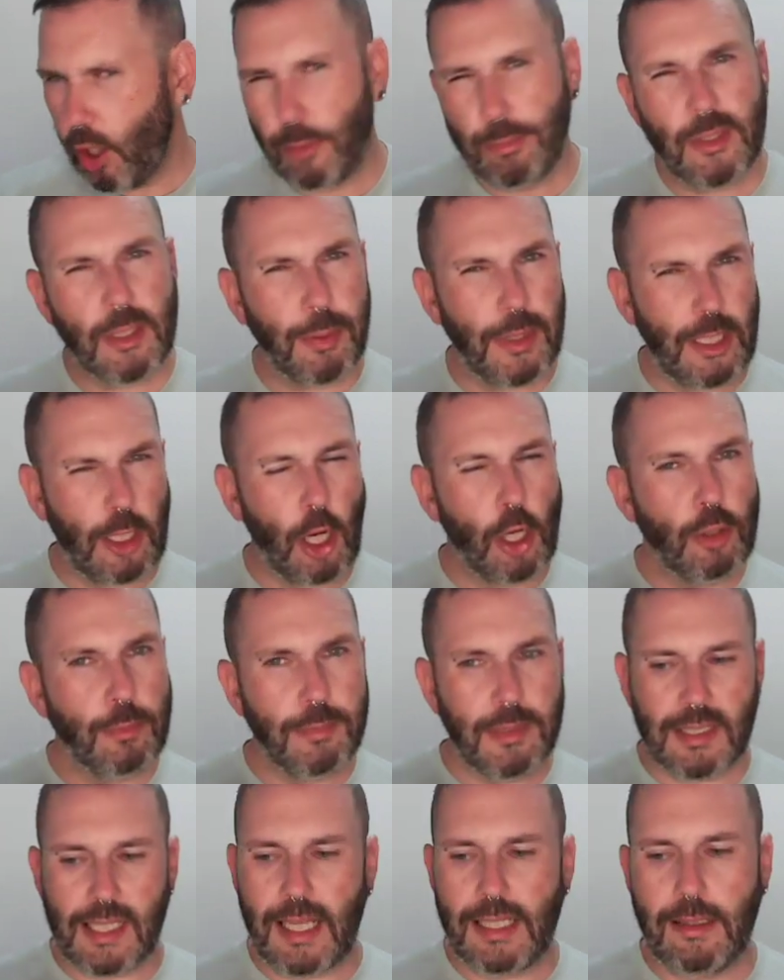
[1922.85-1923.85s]
Sweet Home
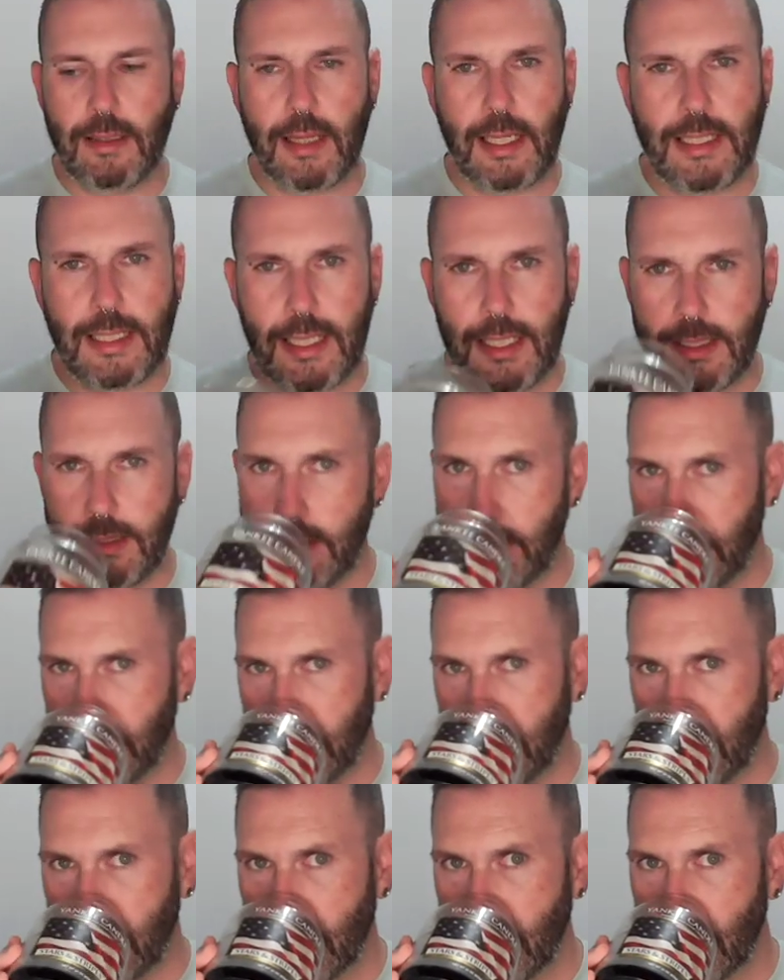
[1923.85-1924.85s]
scent they did.
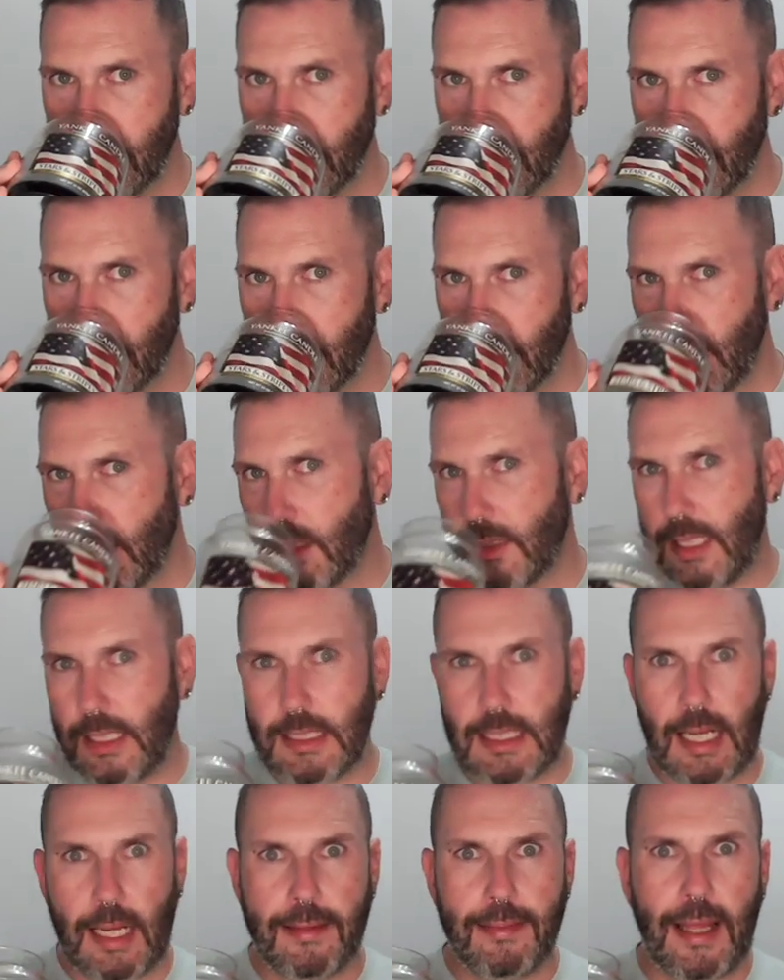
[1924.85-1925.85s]
Because
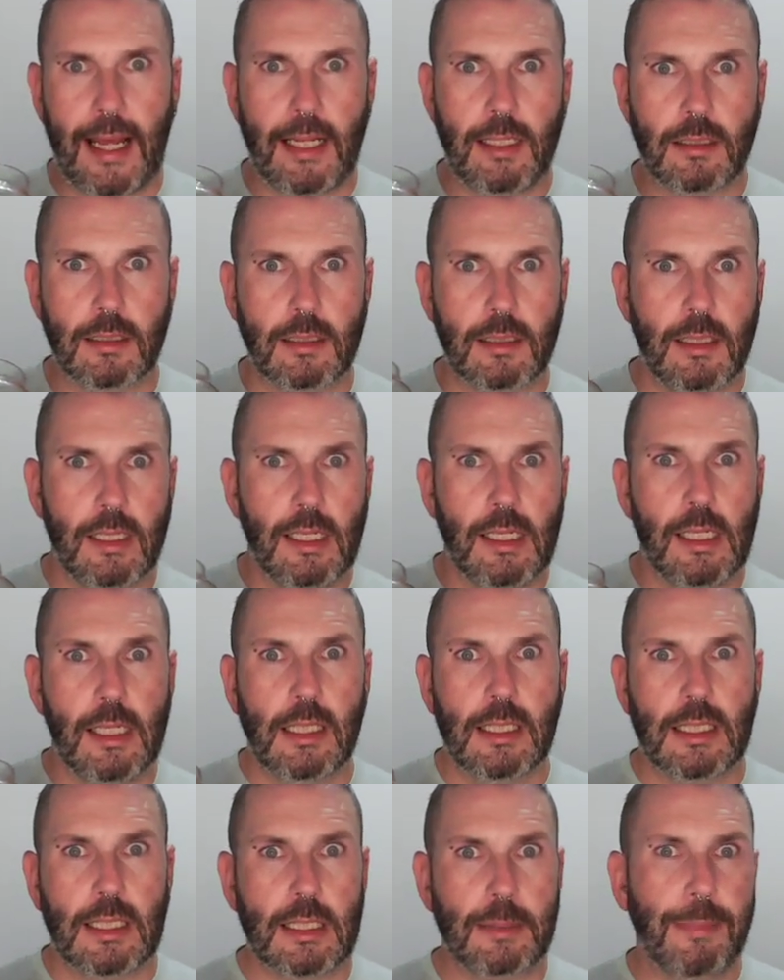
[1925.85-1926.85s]
it's like that
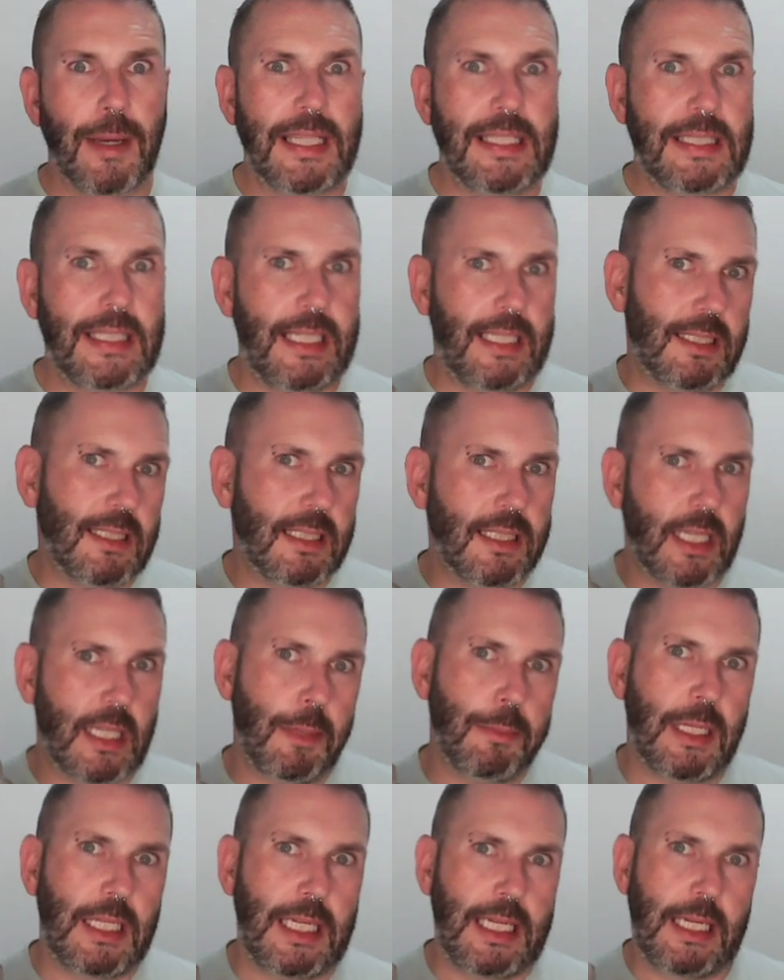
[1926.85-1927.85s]
spicy,
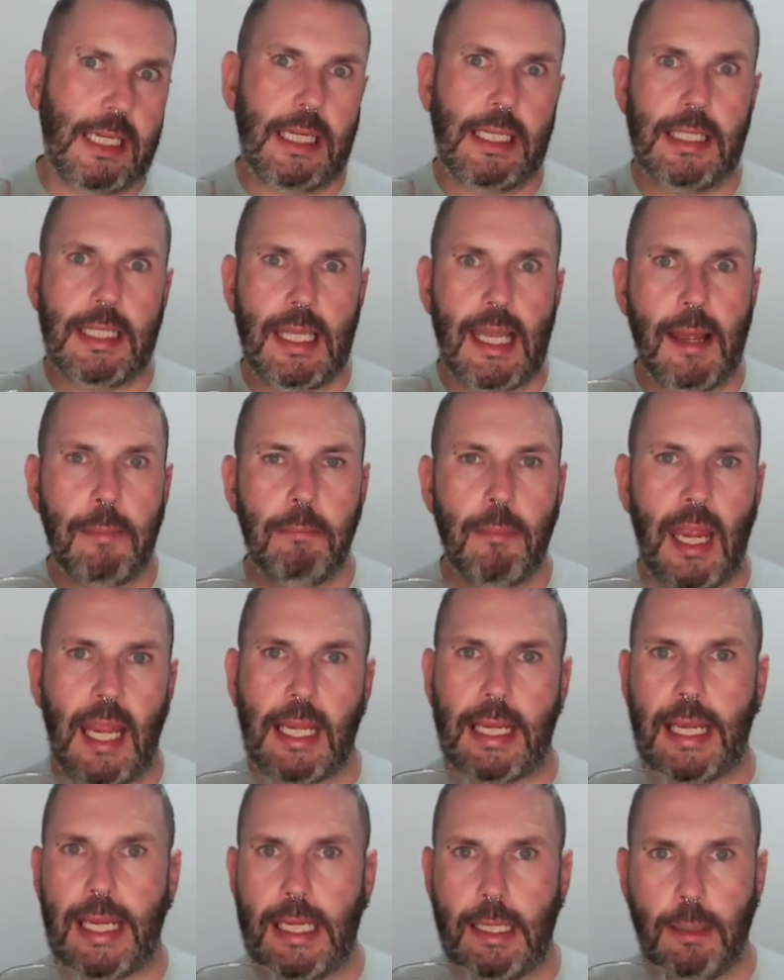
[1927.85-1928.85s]
cinnamony,
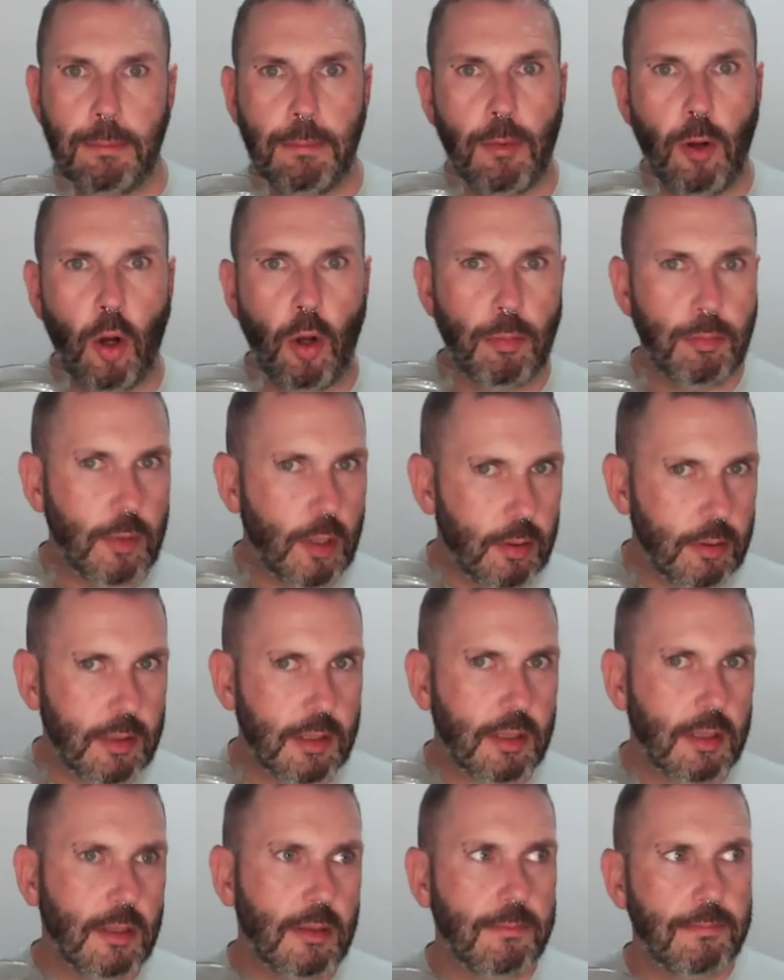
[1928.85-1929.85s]
nutmeggy,
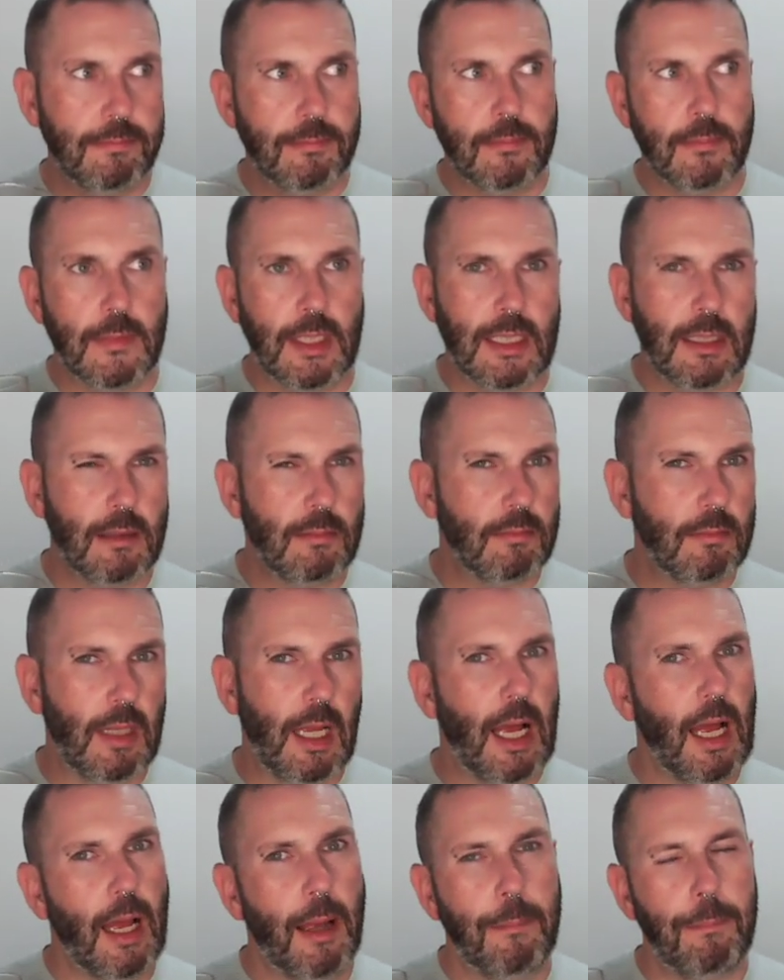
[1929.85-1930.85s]
almost
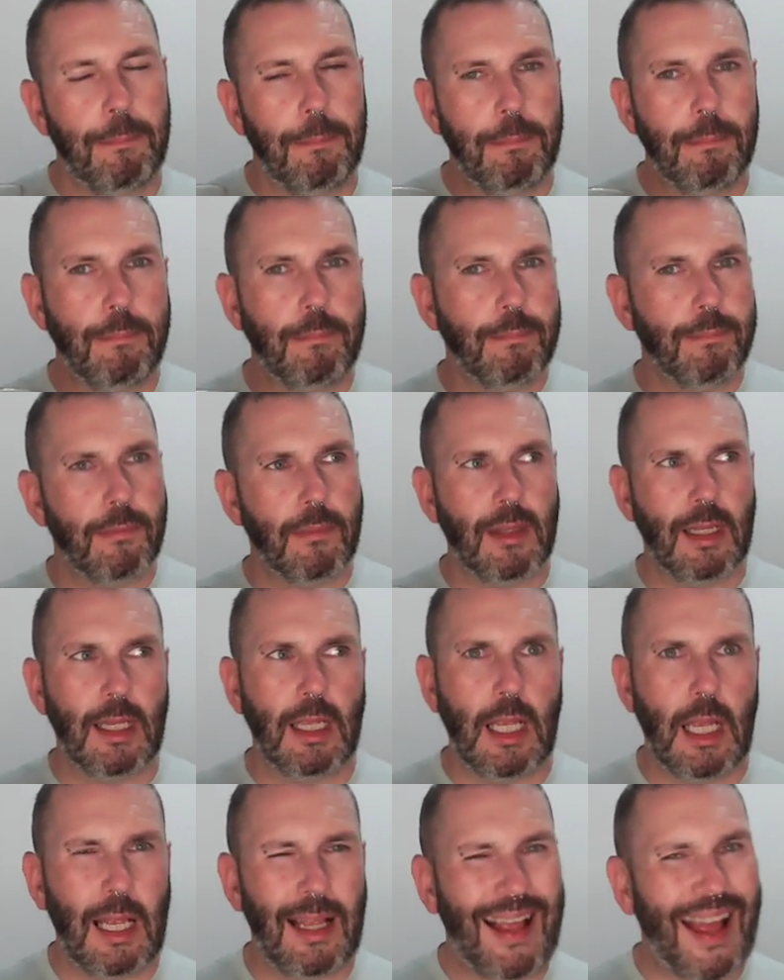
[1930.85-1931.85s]
a
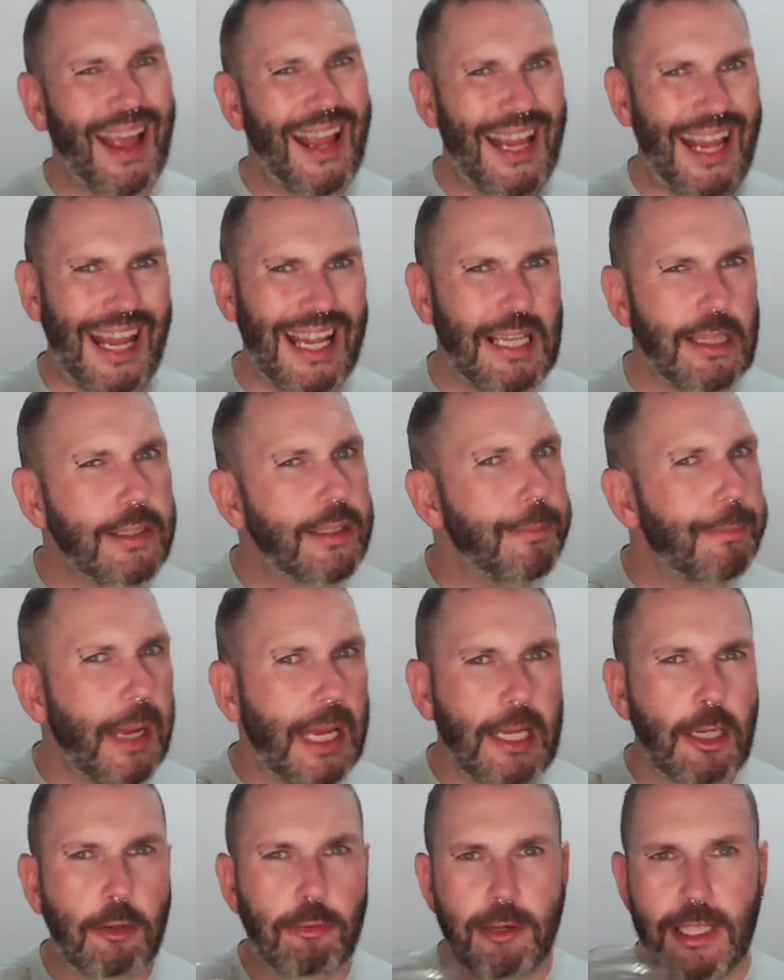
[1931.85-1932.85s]
hint of
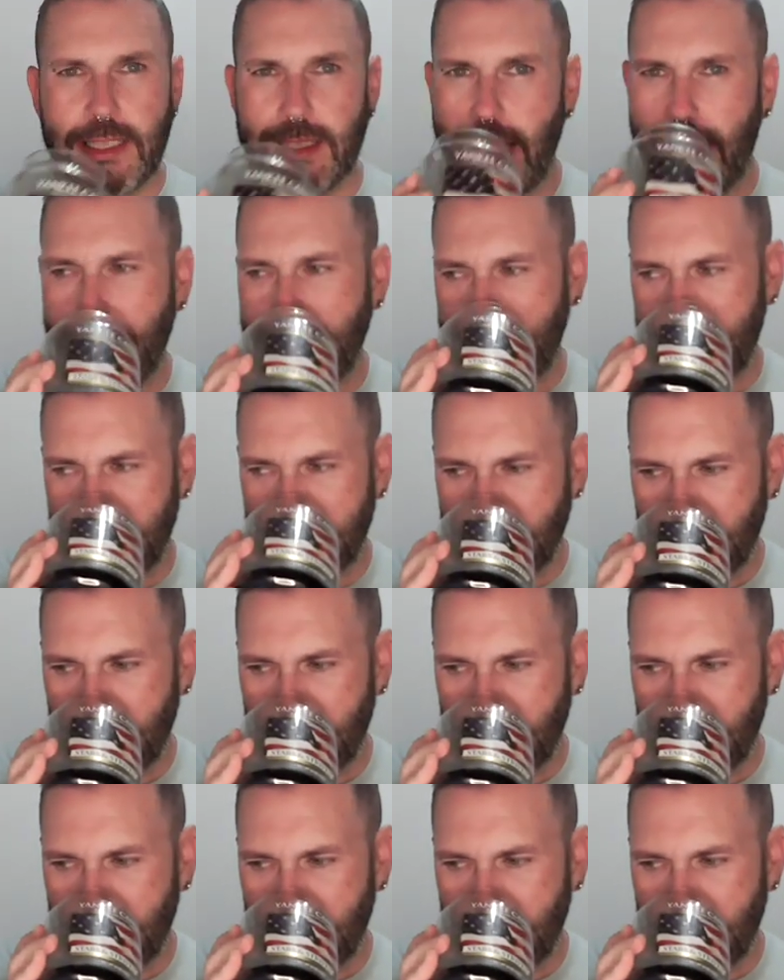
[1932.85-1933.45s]
bakery scent.